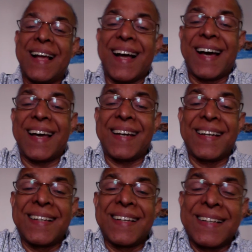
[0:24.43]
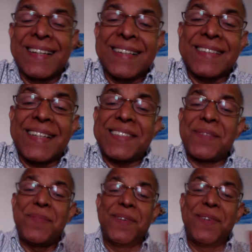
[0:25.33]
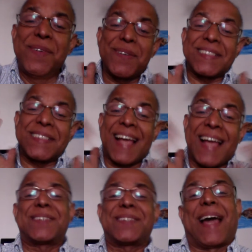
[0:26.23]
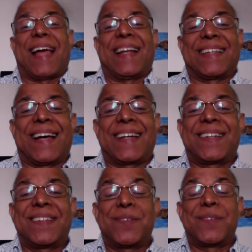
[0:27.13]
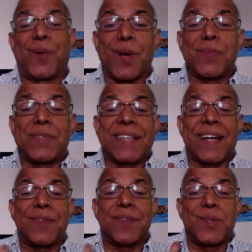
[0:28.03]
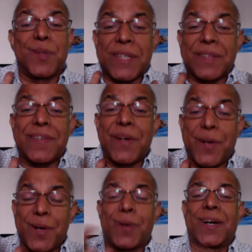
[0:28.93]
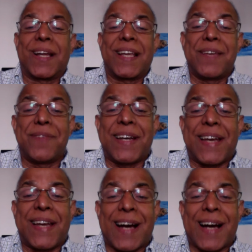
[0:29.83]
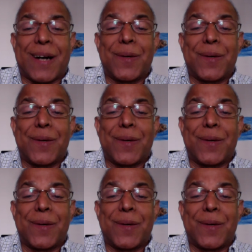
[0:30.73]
And there's a beautiful science behind that, all of which are not even known, even now.